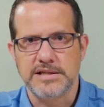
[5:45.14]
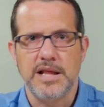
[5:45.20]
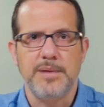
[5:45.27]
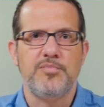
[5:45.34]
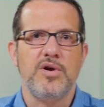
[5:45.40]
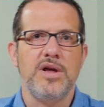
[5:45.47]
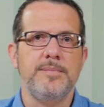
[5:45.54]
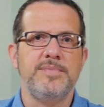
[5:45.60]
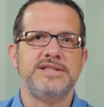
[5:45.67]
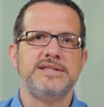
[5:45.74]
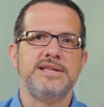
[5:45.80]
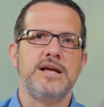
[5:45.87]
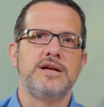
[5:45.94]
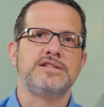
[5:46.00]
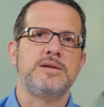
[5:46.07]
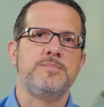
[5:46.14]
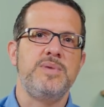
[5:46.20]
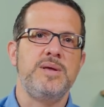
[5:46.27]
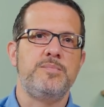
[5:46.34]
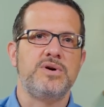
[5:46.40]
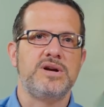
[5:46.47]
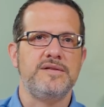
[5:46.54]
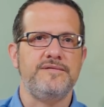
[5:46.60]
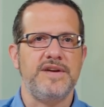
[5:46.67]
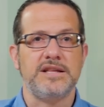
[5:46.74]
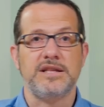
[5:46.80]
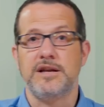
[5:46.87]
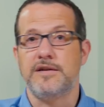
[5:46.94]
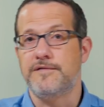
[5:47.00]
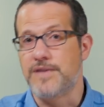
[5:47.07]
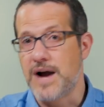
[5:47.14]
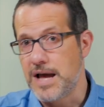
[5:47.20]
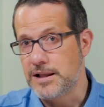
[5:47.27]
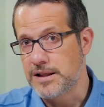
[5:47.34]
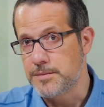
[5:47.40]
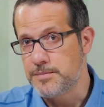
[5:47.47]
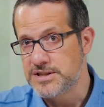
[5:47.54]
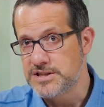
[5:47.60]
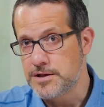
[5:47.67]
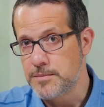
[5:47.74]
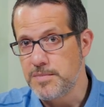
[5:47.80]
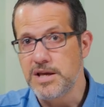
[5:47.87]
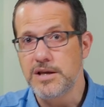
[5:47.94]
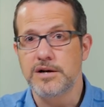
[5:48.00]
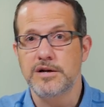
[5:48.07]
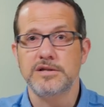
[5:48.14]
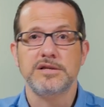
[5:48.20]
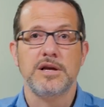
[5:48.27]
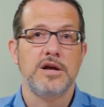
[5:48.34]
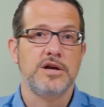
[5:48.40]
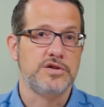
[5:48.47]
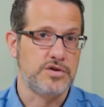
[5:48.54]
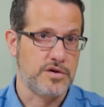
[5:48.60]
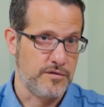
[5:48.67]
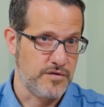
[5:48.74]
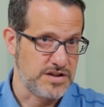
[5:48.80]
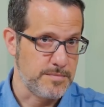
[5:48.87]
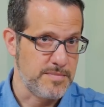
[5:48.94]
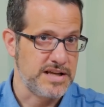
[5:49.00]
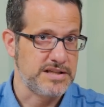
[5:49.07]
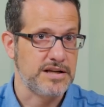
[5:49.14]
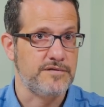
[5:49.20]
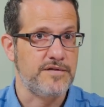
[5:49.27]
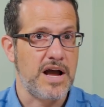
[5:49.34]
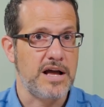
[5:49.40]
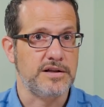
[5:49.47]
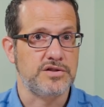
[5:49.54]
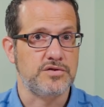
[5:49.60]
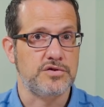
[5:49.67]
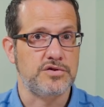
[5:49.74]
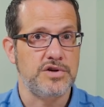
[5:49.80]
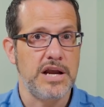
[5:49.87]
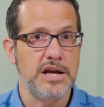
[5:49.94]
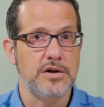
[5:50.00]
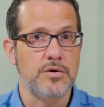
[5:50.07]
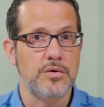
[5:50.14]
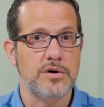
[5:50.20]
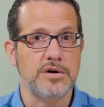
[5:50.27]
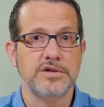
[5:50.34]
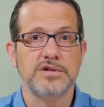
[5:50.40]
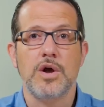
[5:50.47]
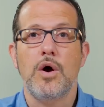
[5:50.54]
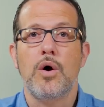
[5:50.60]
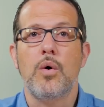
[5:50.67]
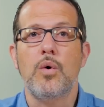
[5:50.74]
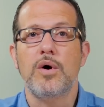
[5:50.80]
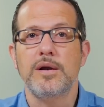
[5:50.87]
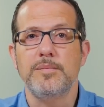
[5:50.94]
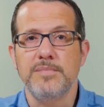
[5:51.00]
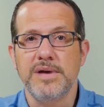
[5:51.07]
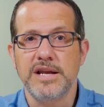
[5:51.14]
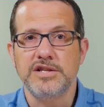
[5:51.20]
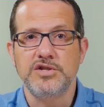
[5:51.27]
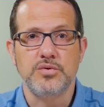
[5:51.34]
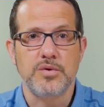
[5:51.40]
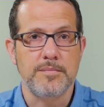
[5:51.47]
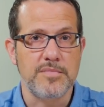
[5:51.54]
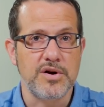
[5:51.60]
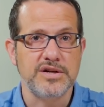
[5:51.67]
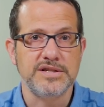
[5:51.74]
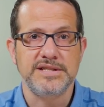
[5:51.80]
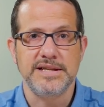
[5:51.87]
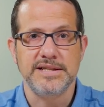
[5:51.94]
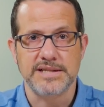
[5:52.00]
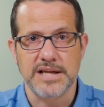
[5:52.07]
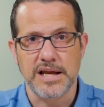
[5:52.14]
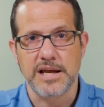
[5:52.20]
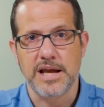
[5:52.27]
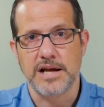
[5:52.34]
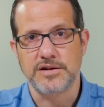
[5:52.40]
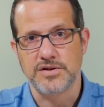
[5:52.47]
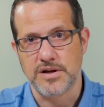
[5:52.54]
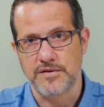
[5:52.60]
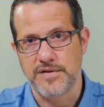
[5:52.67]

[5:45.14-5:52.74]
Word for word: and they prohibit sales to people convicted of violent misdemeanors, served with domestic violence restraining orders, or admitted admitted to emergency psychiatric